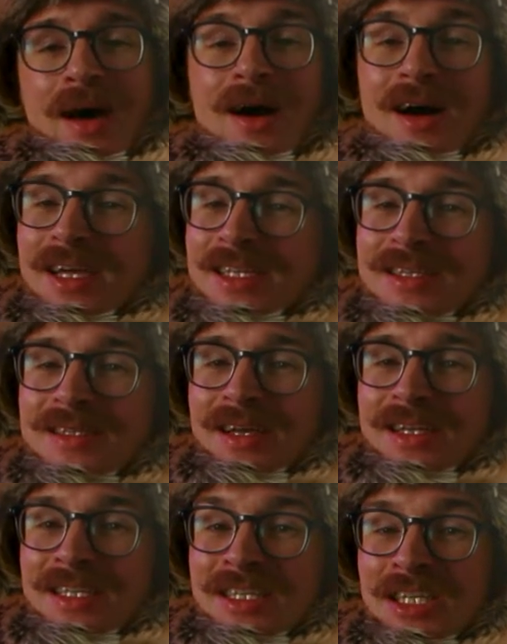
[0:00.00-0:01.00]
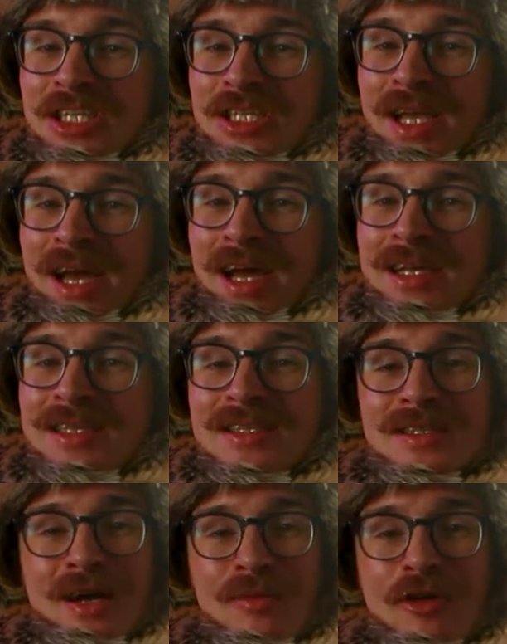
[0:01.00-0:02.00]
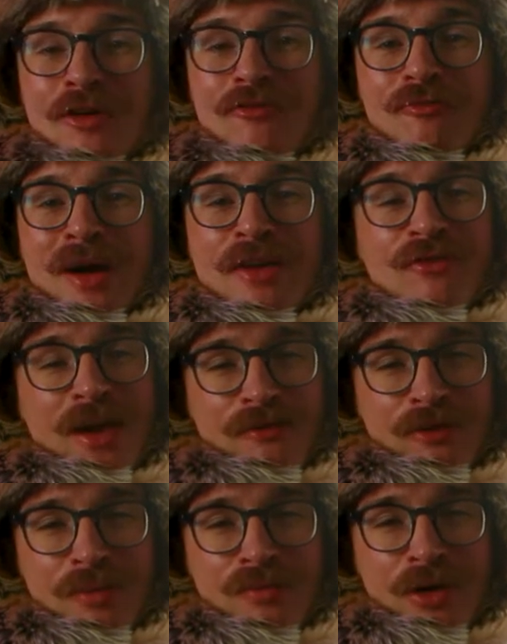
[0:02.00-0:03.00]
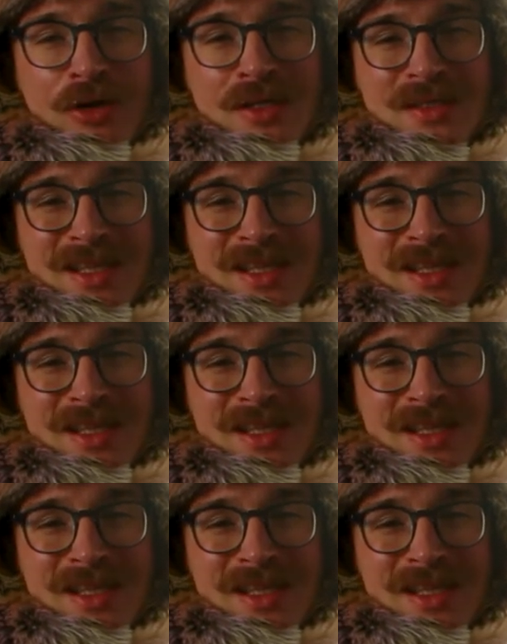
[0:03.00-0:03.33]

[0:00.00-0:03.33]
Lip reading: I decided to share some of my favourite books